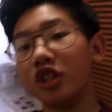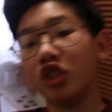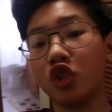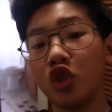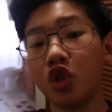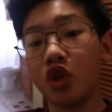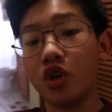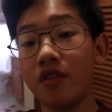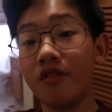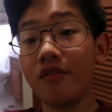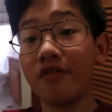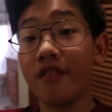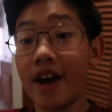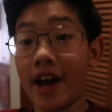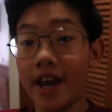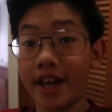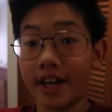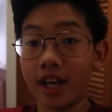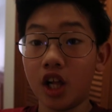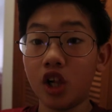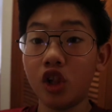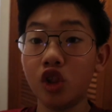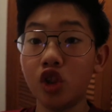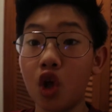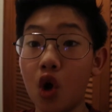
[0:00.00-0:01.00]

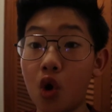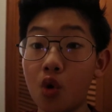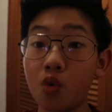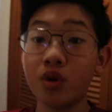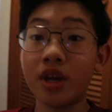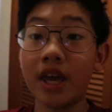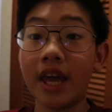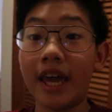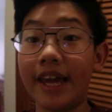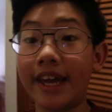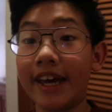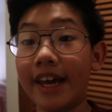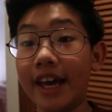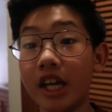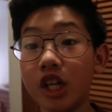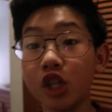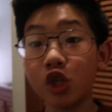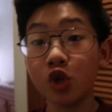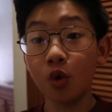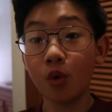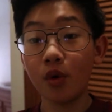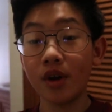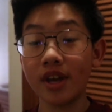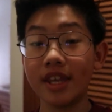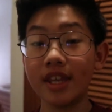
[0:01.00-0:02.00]
certified Logan.
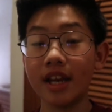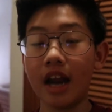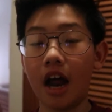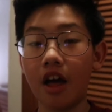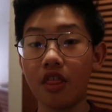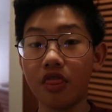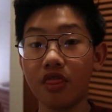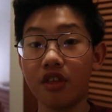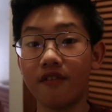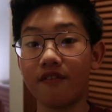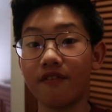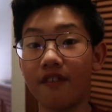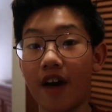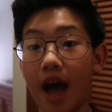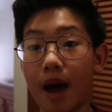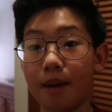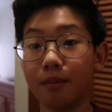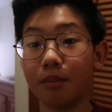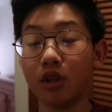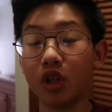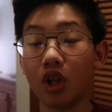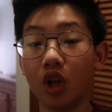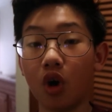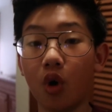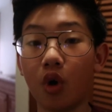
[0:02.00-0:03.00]
Join the
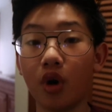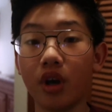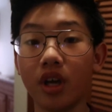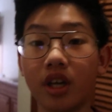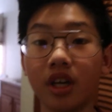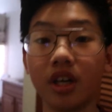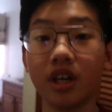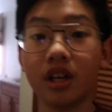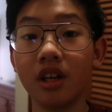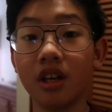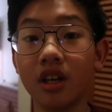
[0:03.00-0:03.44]
family.